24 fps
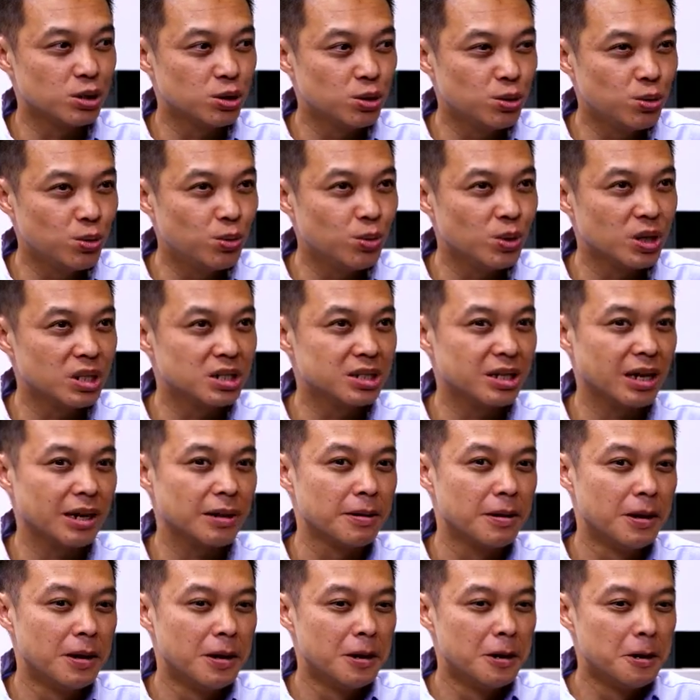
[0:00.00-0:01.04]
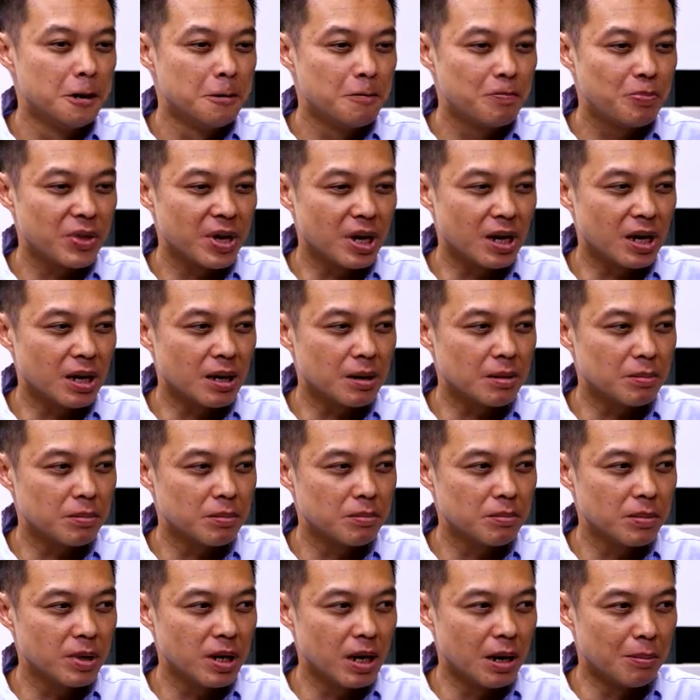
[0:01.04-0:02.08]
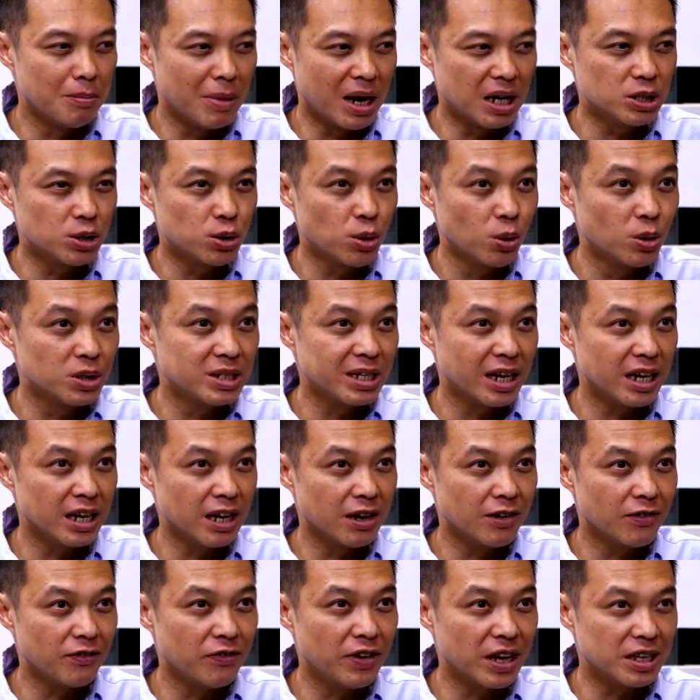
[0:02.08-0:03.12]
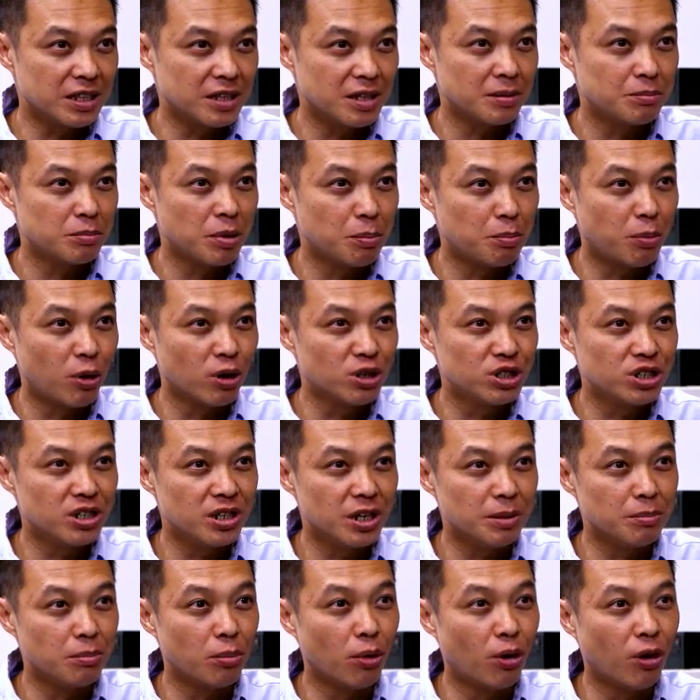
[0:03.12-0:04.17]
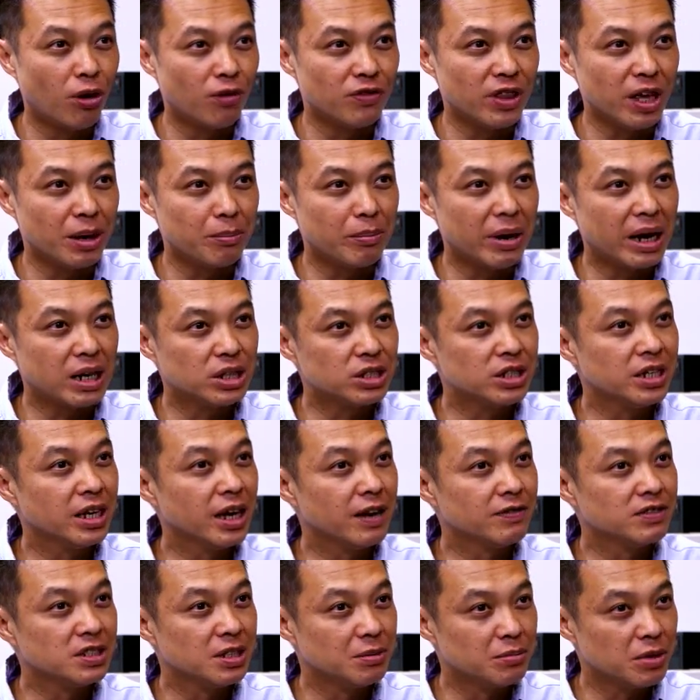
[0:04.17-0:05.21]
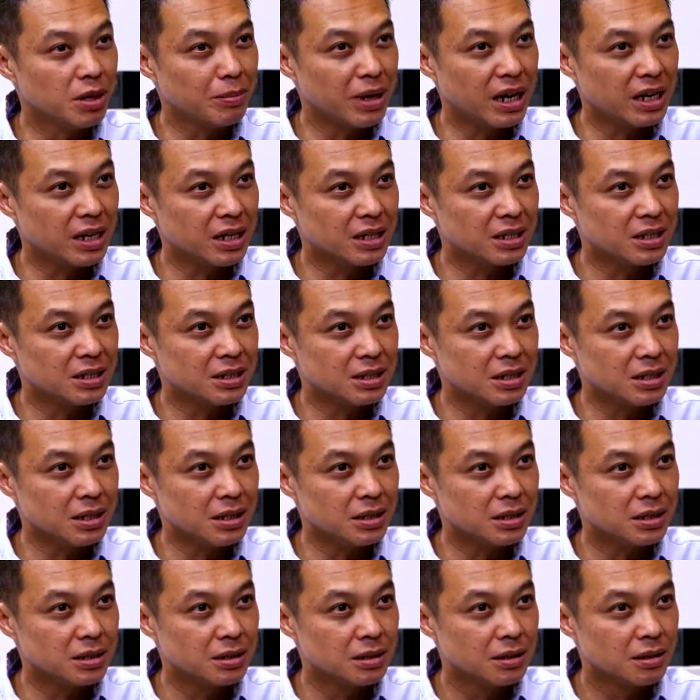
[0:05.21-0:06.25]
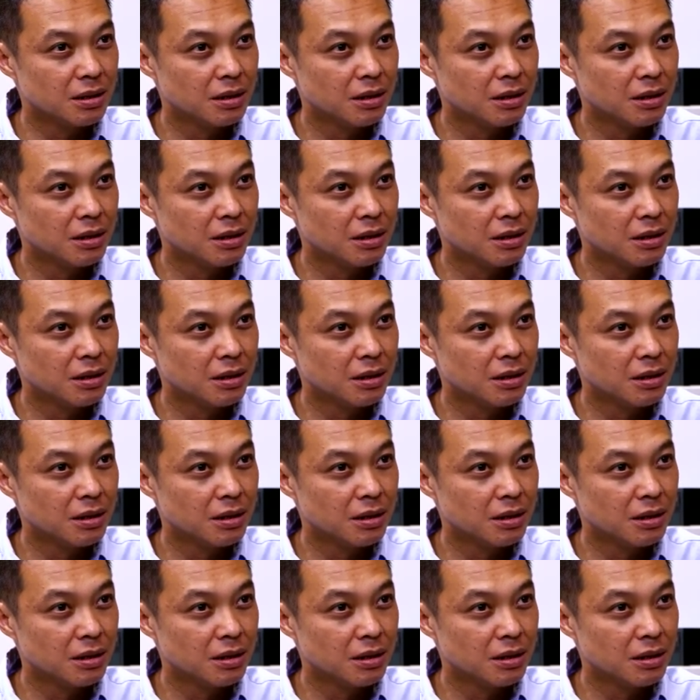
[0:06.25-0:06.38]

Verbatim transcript: Two, is that uh, amongst those that are infected, proportionately more of them actually have symptomatic disease.